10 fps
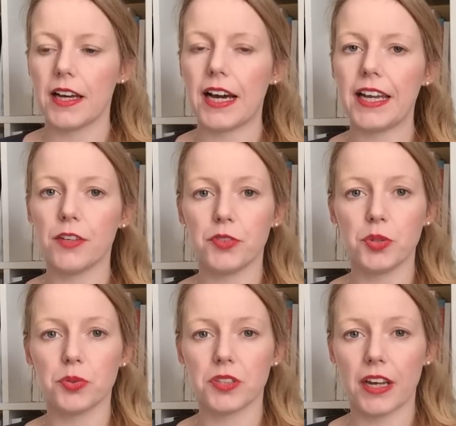I have
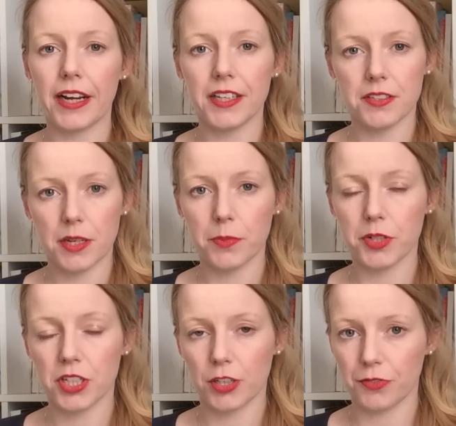used the highest
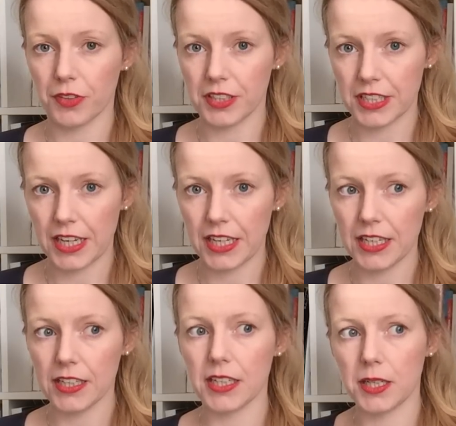temperature of the
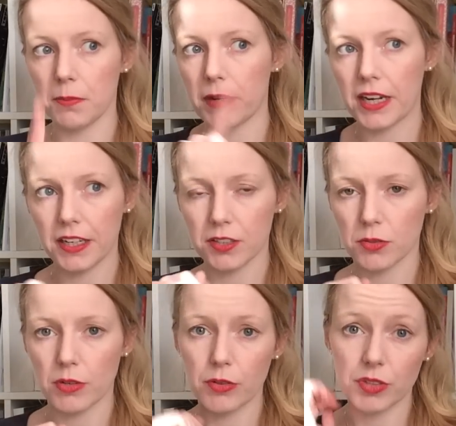day in my
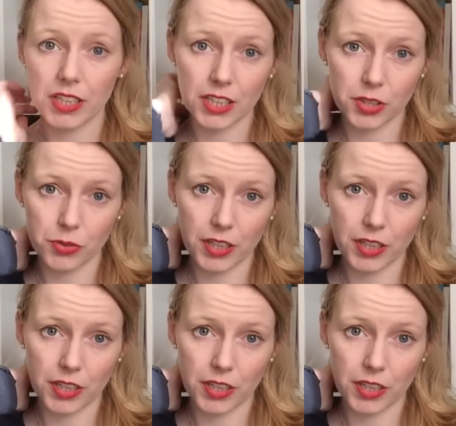surrounding.